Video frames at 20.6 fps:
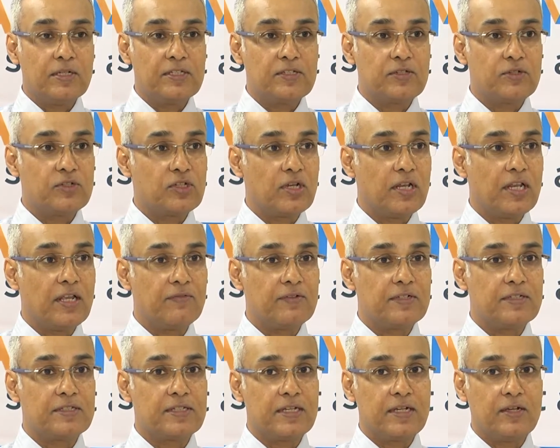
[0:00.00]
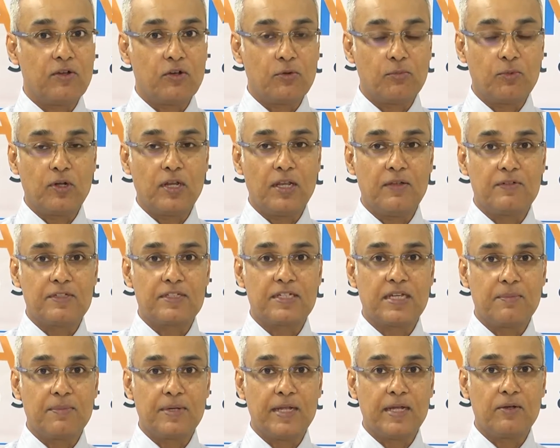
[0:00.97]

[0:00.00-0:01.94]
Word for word: estrogen levels and hormone levels come